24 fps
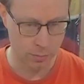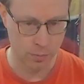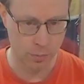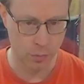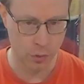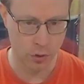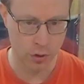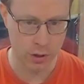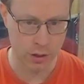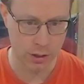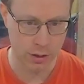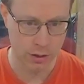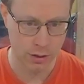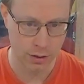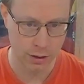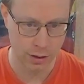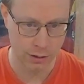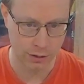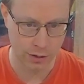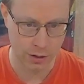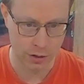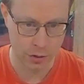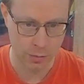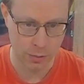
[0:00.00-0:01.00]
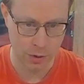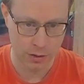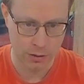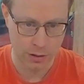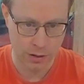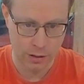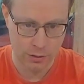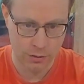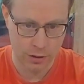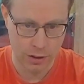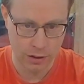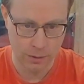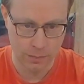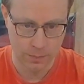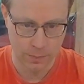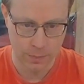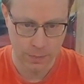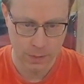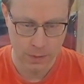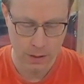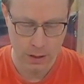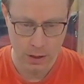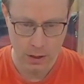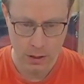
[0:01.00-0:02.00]
body attachment area.
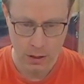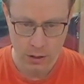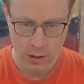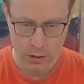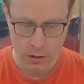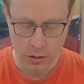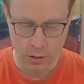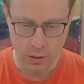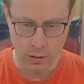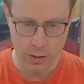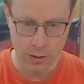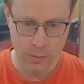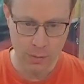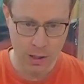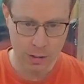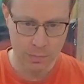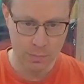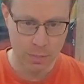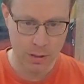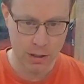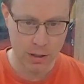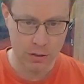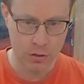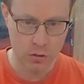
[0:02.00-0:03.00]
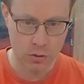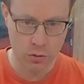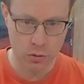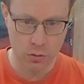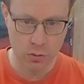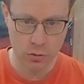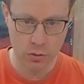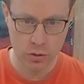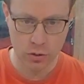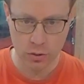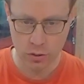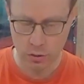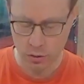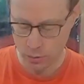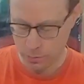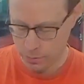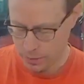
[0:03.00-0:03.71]
So it might be screws or